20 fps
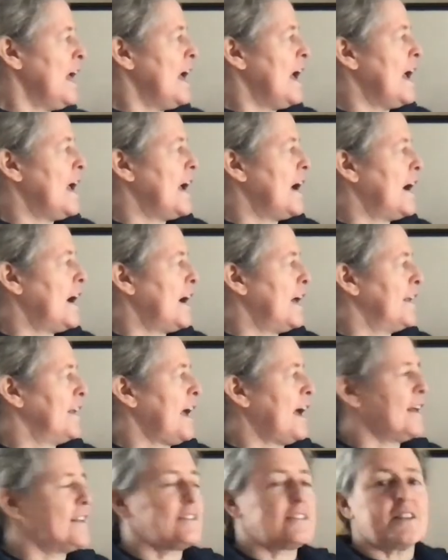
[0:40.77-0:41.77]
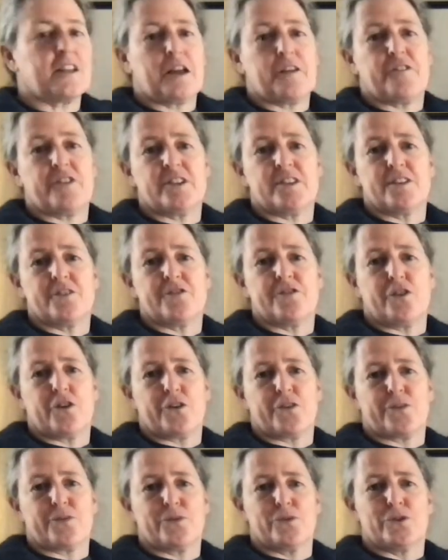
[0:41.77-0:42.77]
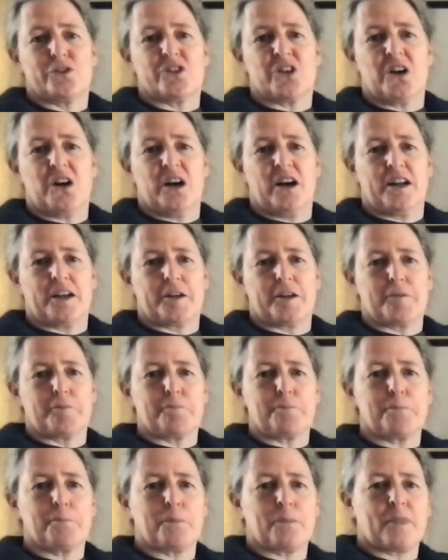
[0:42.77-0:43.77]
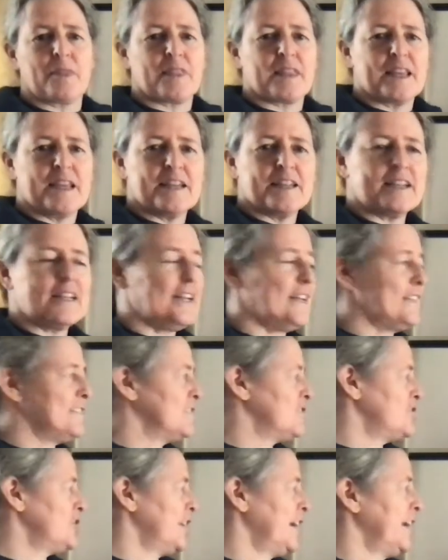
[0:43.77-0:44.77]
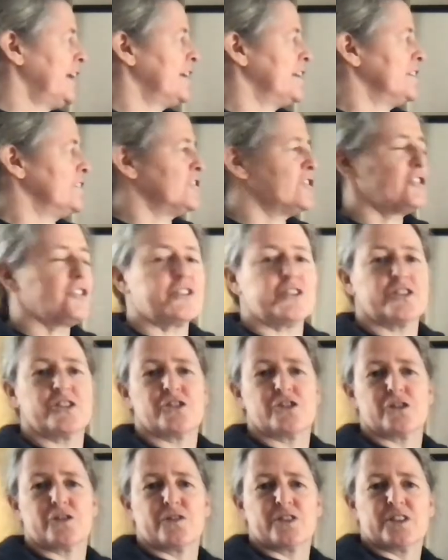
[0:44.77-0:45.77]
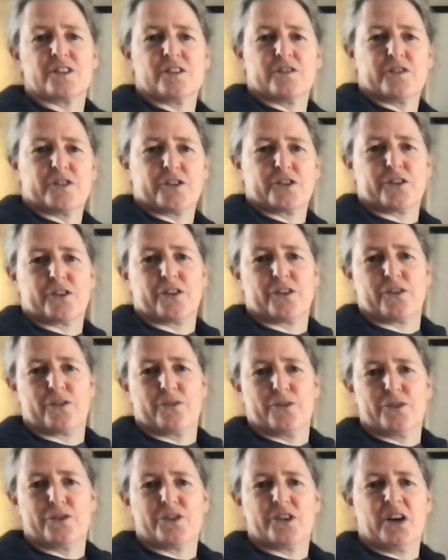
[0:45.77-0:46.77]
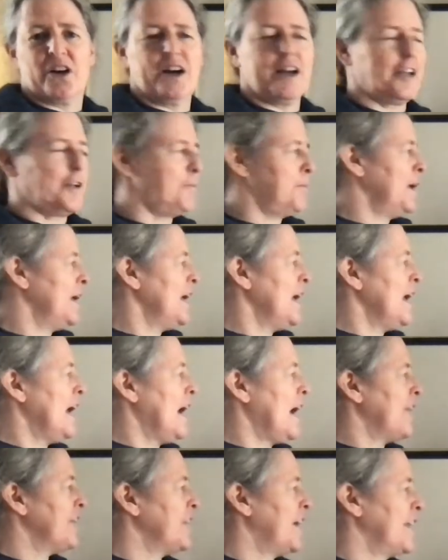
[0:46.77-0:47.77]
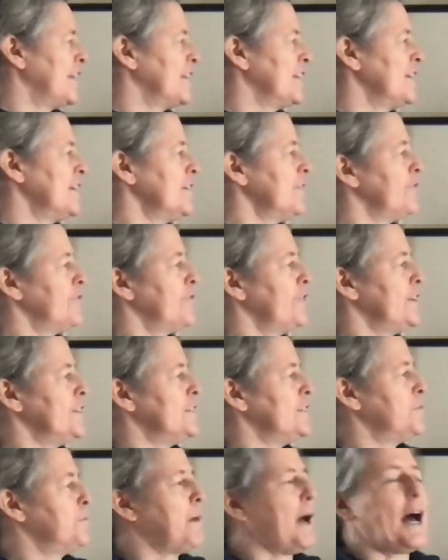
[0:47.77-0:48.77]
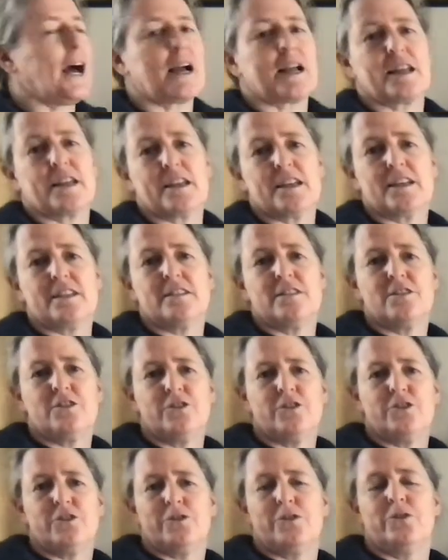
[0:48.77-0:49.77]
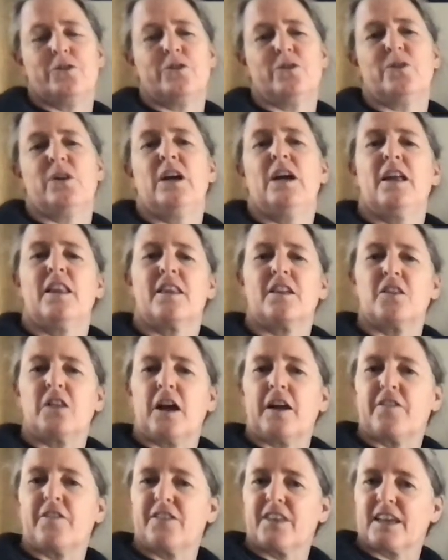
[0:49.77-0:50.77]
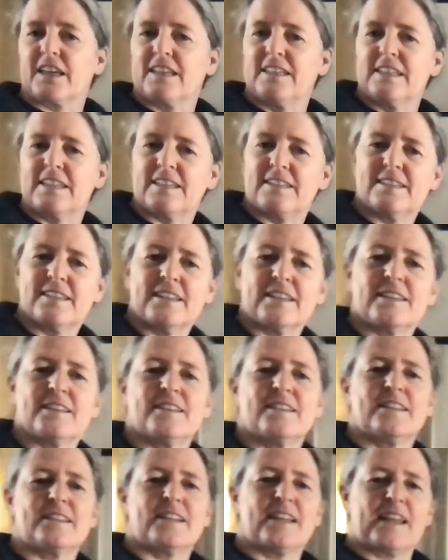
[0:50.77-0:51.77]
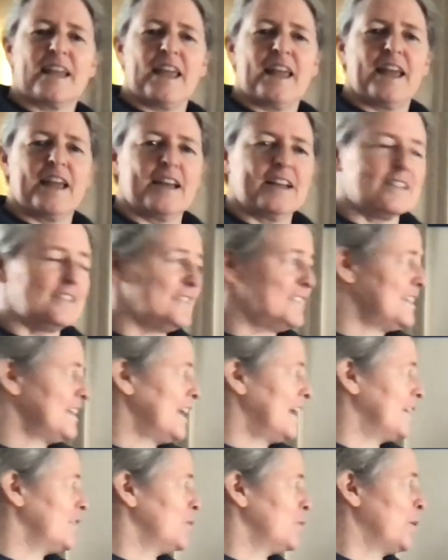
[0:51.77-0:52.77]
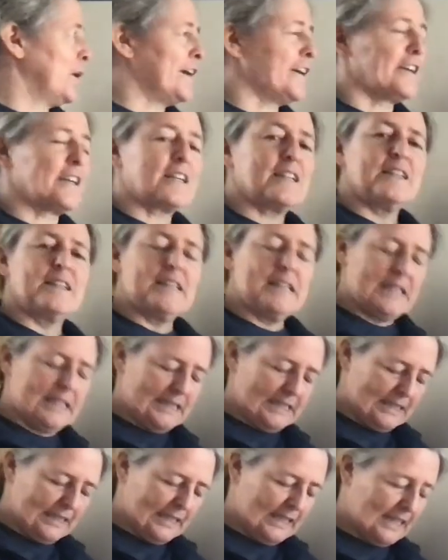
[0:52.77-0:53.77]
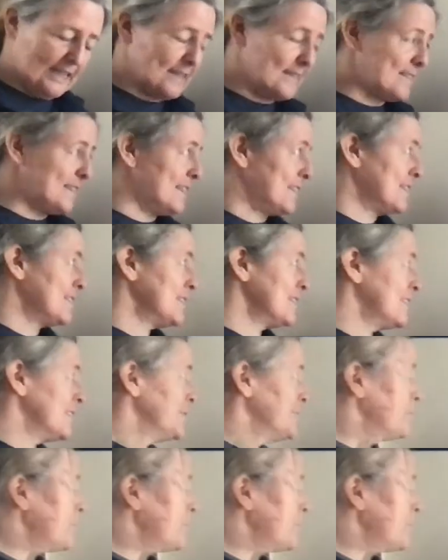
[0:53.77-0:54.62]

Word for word: And as life has evolved through time, it has changed the surface of Earth through time. And that again feeds back into the life that can exist and, and where it can exist.